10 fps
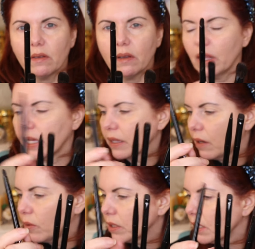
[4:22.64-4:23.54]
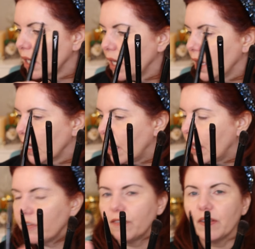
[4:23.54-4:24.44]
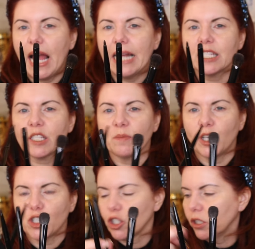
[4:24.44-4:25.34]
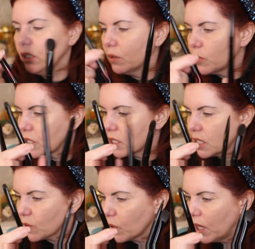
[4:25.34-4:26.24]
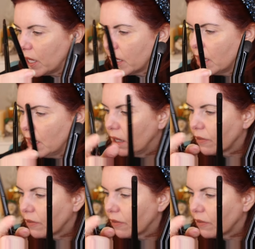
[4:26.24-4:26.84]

I like that one. Uh, flat smudger, which is this one,